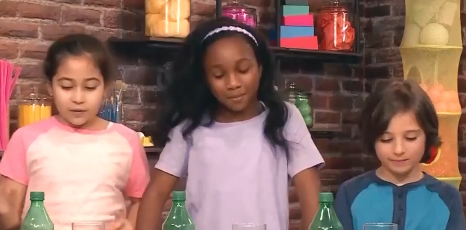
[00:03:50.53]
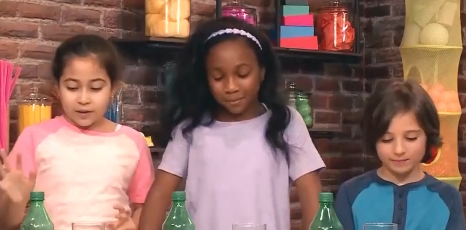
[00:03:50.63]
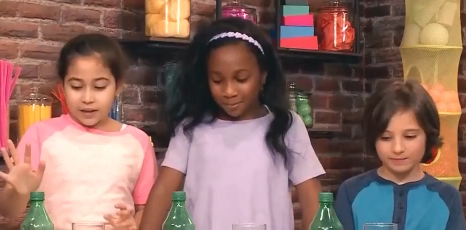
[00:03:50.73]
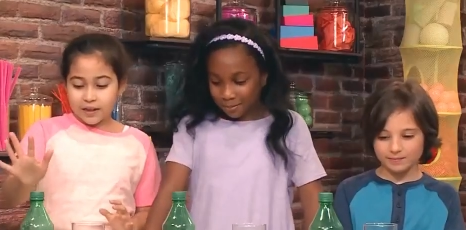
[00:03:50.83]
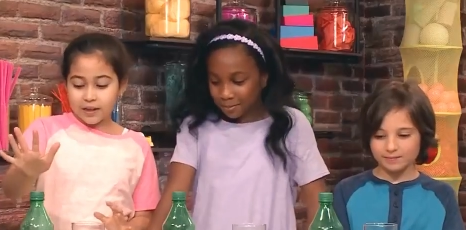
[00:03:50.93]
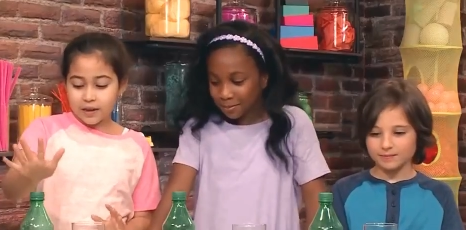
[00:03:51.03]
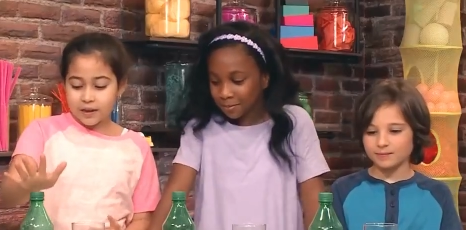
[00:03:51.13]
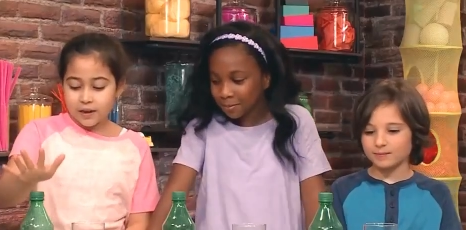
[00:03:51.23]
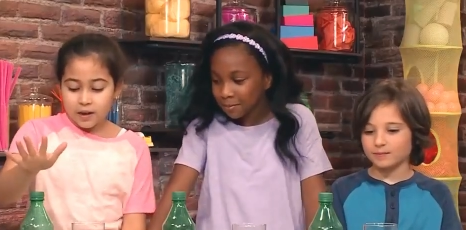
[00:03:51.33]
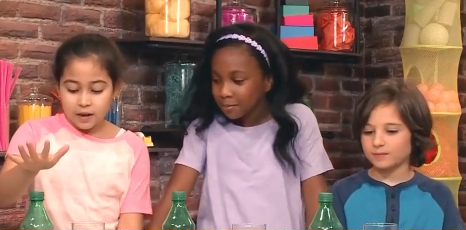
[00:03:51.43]
Speaker 1: You
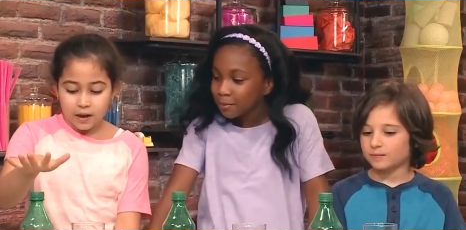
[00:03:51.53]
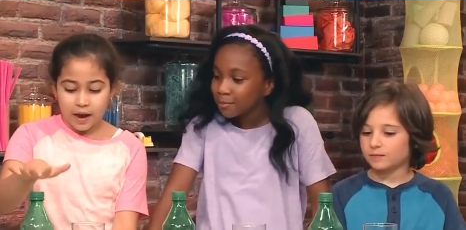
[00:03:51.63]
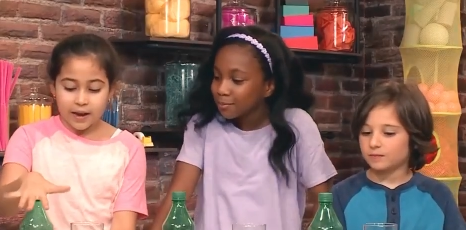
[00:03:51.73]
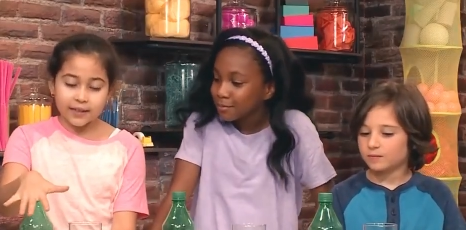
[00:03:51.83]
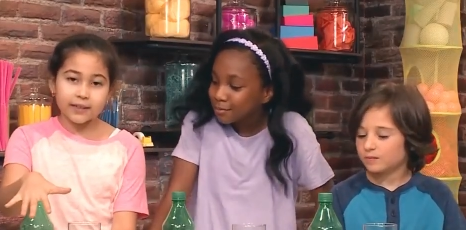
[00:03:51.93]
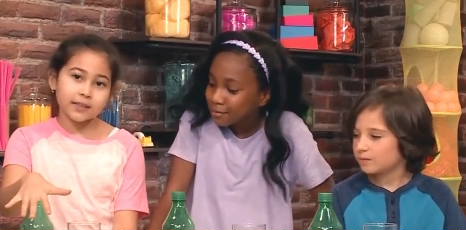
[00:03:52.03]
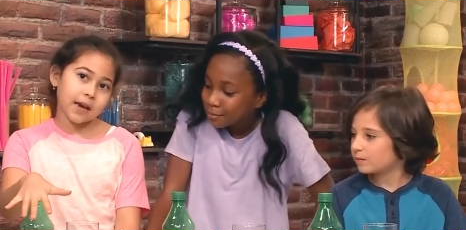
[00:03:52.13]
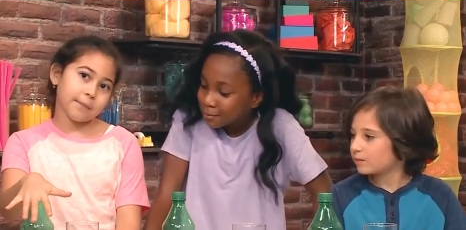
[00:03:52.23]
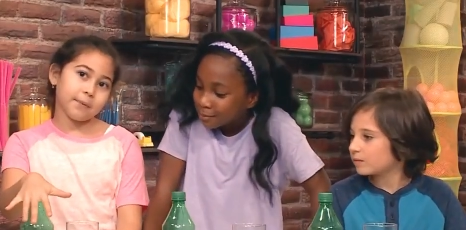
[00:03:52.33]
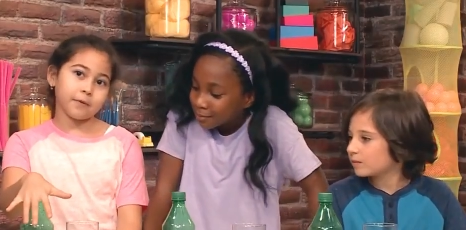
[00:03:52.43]
need any
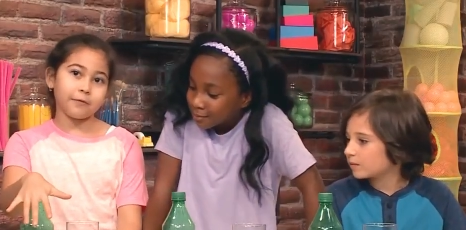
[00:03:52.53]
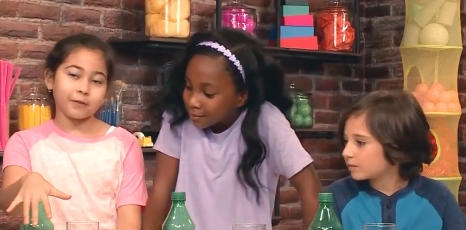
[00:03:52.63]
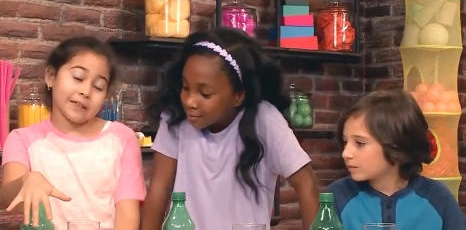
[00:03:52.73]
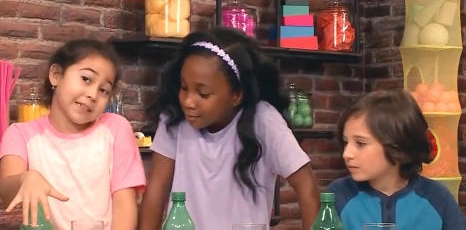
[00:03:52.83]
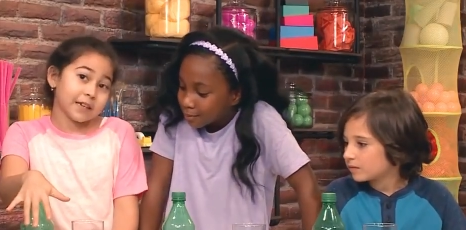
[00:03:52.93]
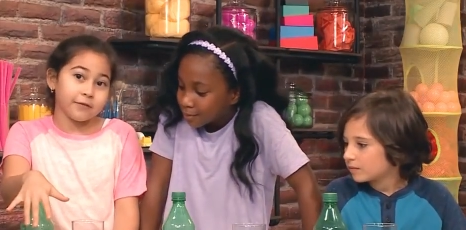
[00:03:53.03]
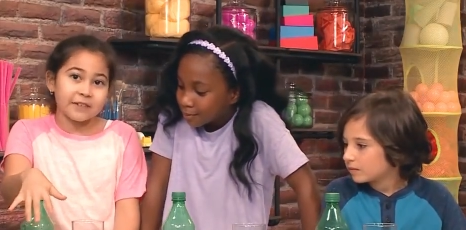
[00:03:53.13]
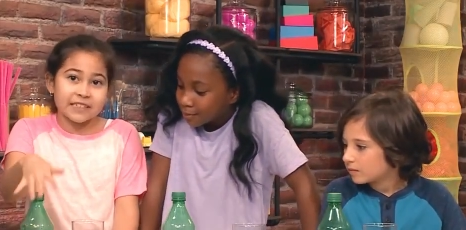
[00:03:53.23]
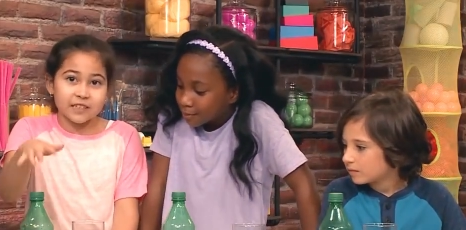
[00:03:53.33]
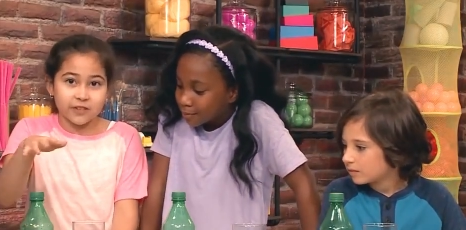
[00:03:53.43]
type of clear
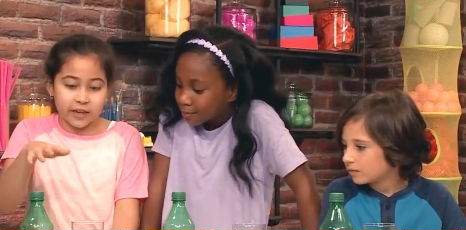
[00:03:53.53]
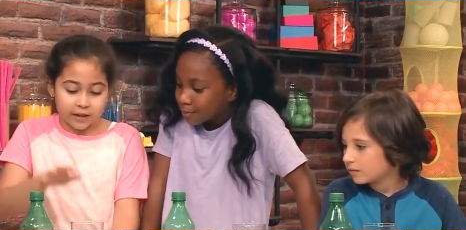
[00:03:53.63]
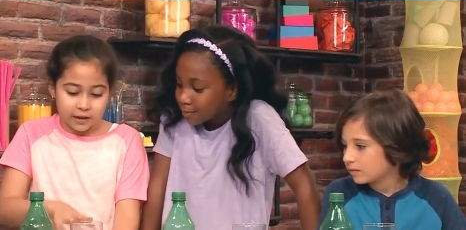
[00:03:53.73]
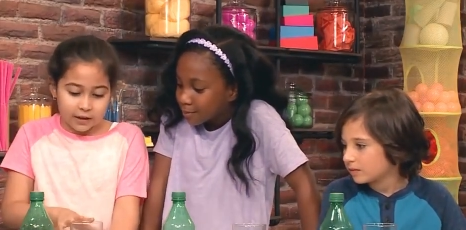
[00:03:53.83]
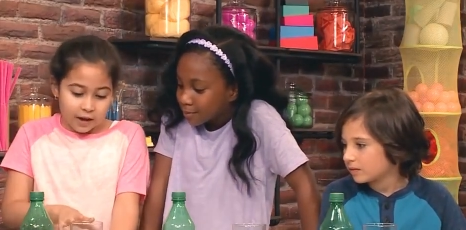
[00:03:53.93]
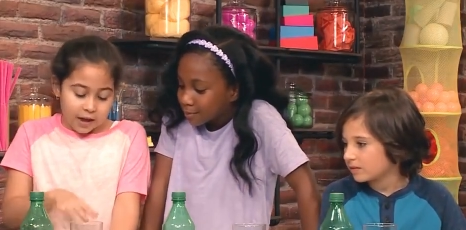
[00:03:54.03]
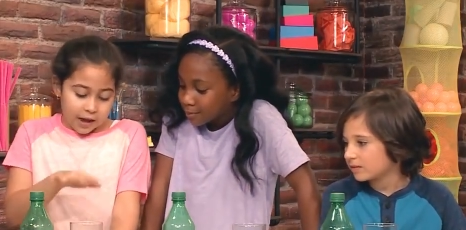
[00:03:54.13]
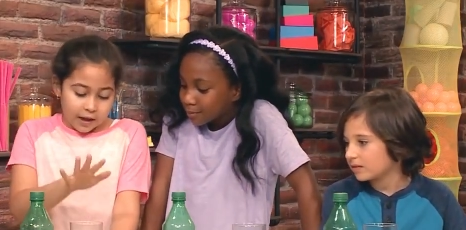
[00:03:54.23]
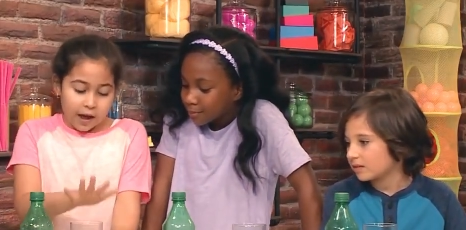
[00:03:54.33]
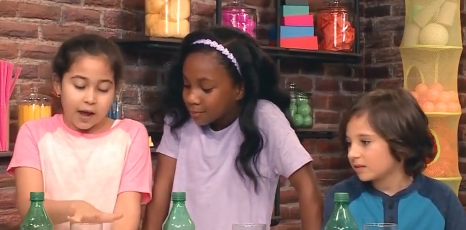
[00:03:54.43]
fizzy drink,
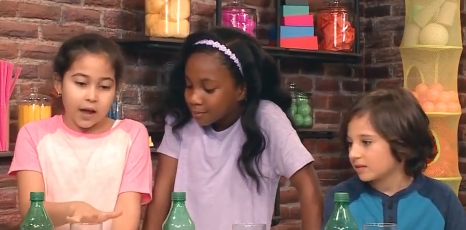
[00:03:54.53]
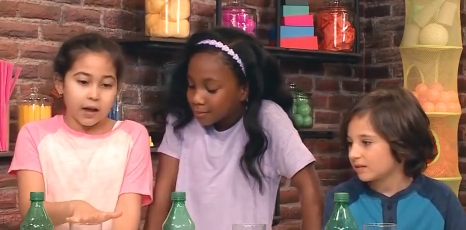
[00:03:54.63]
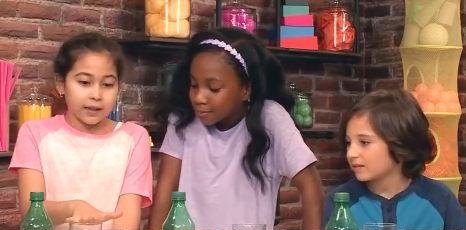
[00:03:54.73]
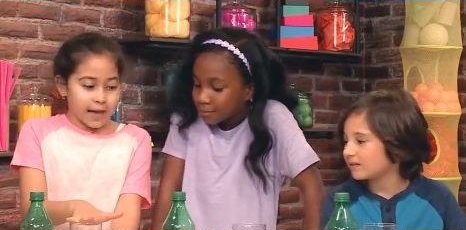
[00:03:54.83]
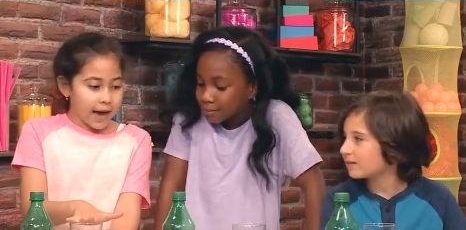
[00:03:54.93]
a